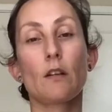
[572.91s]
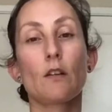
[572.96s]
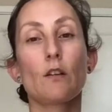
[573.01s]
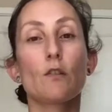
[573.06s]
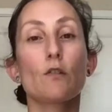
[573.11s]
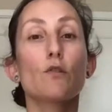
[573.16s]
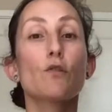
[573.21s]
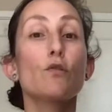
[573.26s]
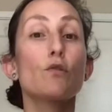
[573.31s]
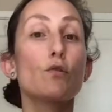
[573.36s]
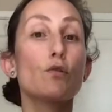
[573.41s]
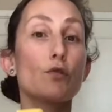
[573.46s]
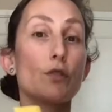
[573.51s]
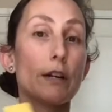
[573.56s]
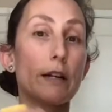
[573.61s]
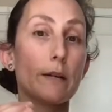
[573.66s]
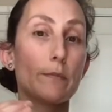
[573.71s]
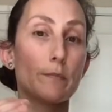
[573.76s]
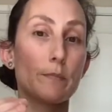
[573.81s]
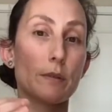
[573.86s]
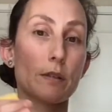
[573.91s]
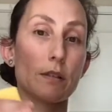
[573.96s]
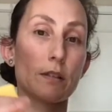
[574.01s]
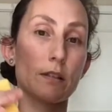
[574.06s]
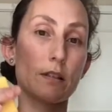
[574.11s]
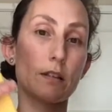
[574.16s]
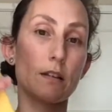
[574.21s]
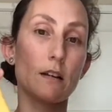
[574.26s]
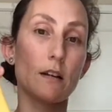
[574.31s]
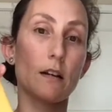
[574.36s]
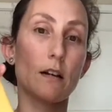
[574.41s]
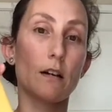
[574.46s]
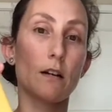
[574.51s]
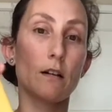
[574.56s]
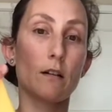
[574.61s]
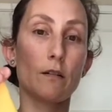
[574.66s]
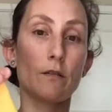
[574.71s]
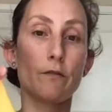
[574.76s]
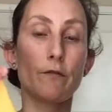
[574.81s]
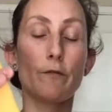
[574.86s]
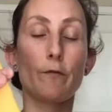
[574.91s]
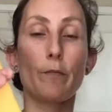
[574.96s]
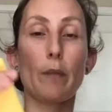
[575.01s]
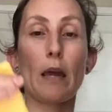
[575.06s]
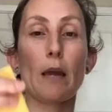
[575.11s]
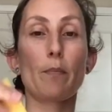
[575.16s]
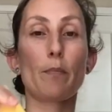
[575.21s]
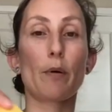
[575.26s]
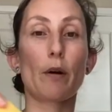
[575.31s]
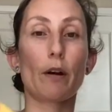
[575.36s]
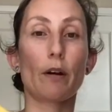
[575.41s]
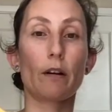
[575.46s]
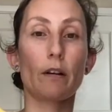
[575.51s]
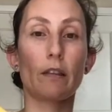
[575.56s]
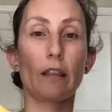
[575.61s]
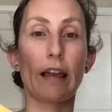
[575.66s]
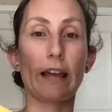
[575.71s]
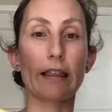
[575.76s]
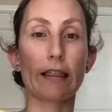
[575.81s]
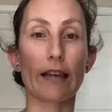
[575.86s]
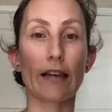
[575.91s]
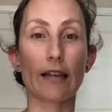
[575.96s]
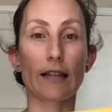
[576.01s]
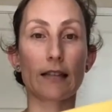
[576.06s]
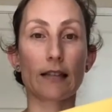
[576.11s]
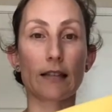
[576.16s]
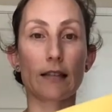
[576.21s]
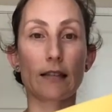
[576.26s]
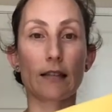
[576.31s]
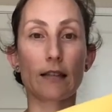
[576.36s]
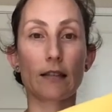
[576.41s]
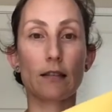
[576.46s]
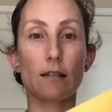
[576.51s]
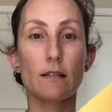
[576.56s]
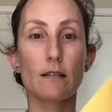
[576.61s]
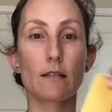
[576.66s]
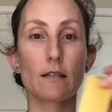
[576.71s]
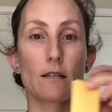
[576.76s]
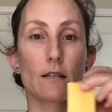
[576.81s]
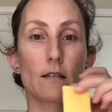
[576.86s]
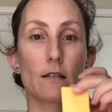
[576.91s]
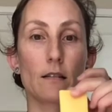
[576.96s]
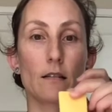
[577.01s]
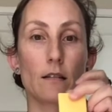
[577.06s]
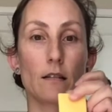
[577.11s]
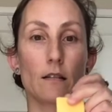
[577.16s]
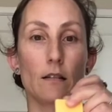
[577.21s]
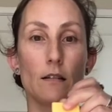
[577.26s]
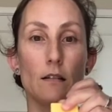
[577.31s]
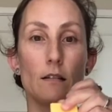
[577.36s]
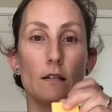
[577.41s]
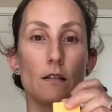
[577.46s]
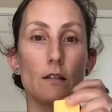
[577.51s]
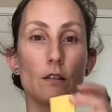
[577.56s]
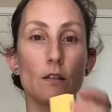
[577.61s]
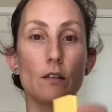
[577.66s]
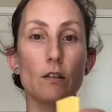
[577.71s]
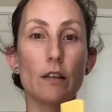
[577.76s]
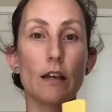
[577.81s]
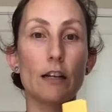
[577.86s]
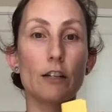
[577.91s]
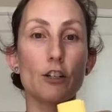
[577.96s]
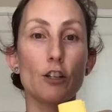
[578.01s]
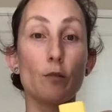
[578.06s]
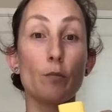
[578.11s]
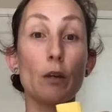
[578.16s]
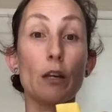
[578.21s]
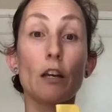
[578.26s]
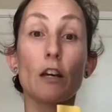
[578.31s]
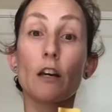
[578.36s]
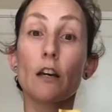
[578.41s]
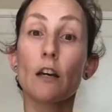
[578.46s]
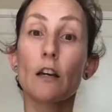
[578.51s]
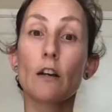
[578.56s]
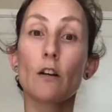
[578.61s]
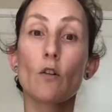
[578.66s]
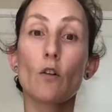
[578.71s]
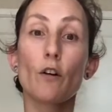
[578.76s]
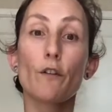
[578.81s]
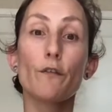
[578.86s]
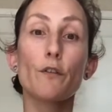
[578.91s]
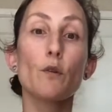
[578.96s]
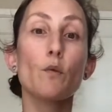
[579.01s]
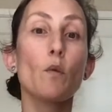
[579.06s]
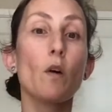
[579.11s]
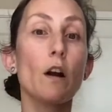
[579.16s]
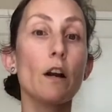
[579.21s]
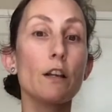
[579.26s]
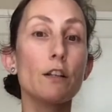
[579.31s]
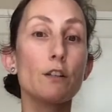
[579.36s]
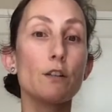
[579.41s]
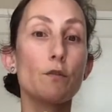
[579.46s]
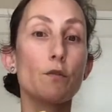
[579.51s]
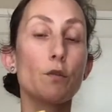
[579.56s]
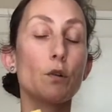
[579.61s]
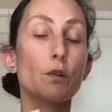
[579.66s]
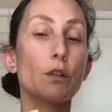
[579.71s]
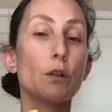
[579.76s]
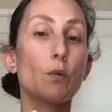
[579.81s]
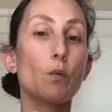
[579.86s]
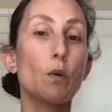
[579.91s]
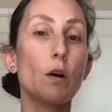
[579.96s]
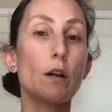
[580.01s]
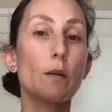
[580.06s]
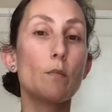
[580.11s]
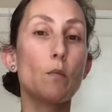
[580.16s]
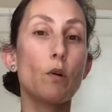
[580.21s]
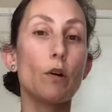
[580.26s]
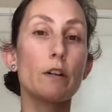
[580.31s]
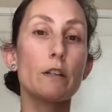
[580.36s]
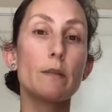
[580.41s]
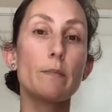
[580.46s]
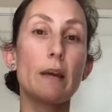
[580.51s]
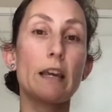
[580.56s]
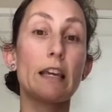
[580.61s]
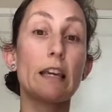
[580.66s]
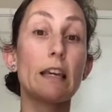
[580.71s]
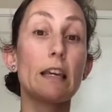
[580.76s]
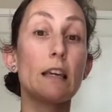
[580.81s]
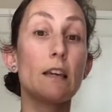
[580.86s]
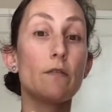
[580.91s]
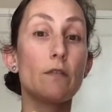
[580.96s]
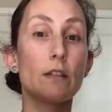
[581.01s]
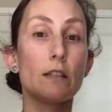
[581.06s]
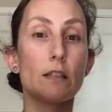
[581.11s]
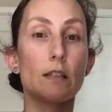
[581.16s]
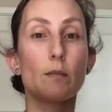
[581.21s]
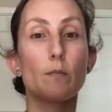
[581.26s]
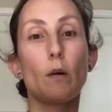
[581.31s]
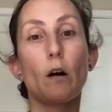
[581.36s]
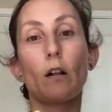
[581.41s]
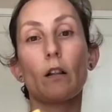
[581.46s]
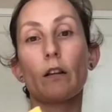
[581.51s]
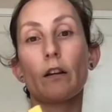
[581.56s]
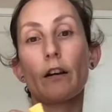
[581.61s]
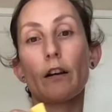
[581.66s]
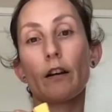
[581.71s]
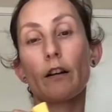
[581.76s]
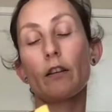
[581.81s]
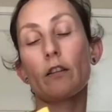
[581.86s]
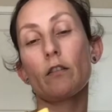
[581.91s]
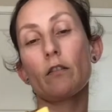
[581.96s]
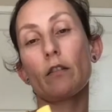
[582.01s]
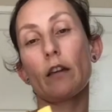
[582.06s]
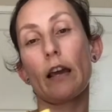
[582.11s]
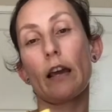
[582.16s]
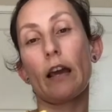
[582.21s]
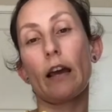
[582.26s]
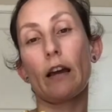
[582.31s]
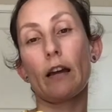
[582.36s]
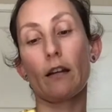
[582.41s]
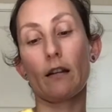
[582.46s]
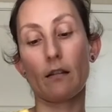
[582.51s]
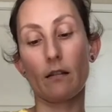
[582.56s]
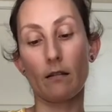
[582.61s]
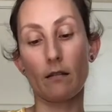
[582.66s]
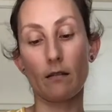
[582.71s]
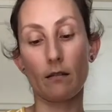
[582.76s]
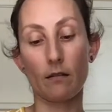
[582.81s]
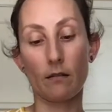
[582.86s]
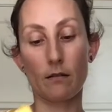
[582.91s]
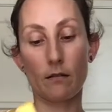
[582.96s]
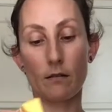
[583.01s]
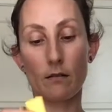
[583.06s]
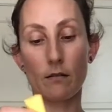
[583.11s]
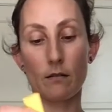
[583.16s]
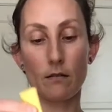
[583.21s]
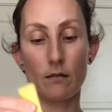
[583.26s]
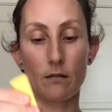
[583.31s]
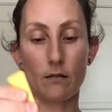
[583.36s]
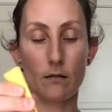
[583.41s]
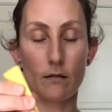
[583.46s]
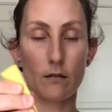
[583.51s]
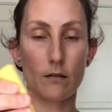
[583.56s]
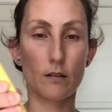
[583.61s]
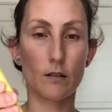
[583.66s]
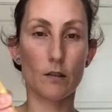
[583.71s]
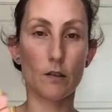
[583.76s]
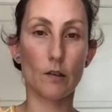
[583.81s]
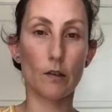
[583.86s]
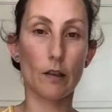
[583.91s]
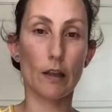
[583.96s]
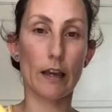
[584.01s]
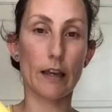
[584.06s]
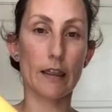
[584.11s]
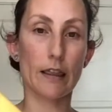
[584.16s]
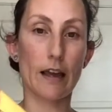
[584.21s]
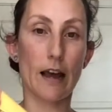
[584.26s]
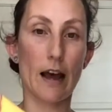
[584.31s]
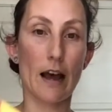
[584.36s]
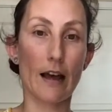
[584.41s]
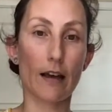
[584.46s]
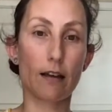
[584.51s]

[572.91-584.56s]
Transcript: strips of paper like this. So that should be good. Or if you wanted to fold it one more to make it even smaller, you can. So like that.